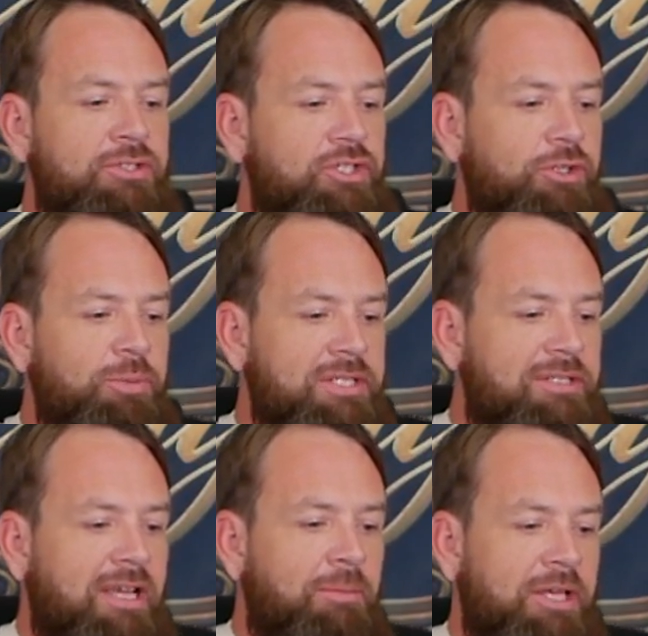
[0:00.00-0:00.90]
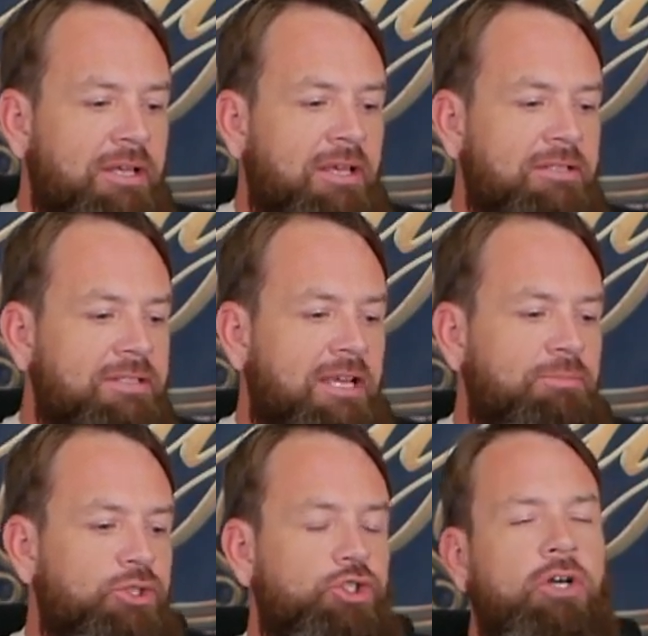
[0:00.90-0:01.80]
gentleman's name, his
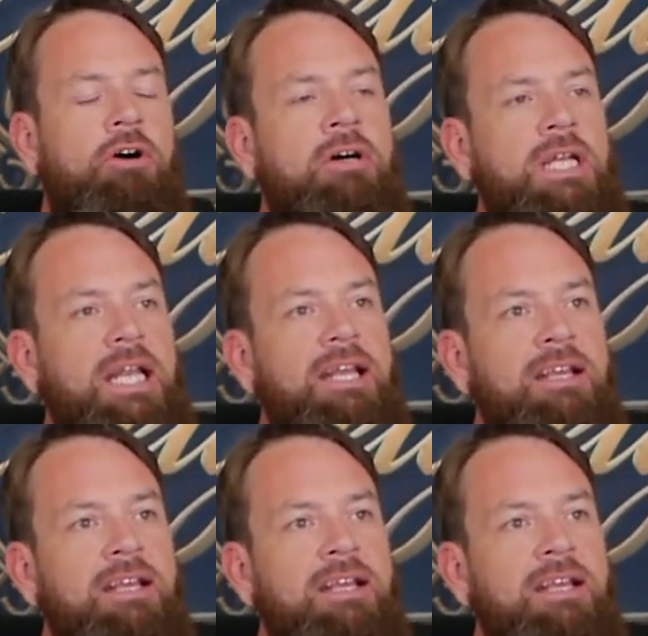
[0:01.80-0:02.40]
name's Sean.